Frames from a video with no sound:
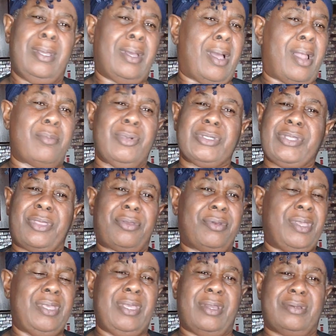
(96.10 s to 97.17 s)
almost 3
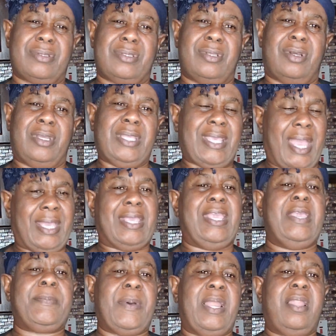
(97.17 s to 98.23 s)
years now. It can
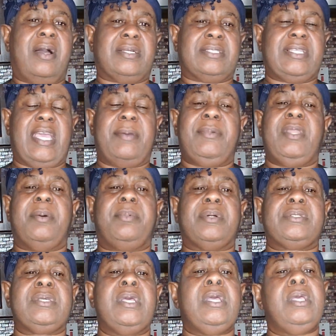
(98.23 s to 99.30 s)
keep a long time, you know, but